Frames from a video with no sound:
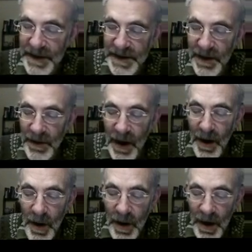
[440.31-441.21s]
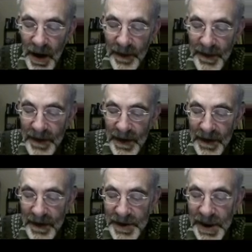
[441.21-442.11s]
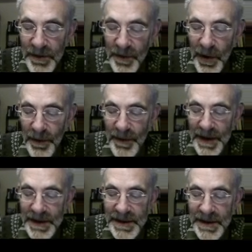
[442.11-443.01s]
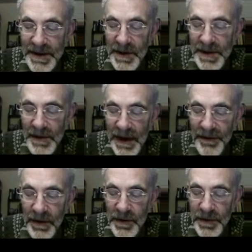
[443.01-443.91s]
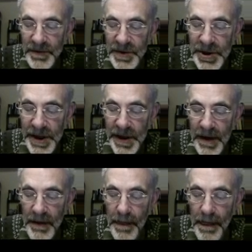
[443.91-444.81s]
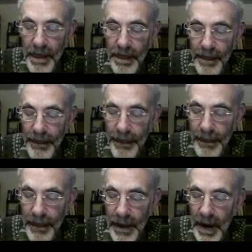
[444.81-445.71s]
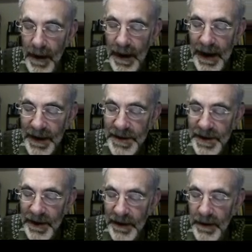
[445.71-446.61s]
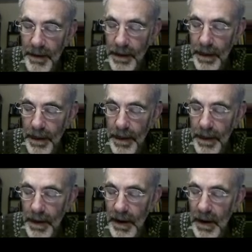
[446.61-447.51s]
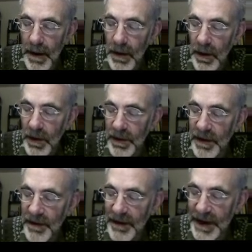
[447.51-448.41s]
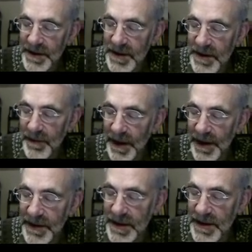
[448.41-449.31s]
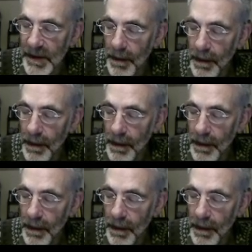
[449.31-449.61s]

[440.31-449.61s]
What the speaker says: So the general problem is that suppose we have a group G acting on a vector space,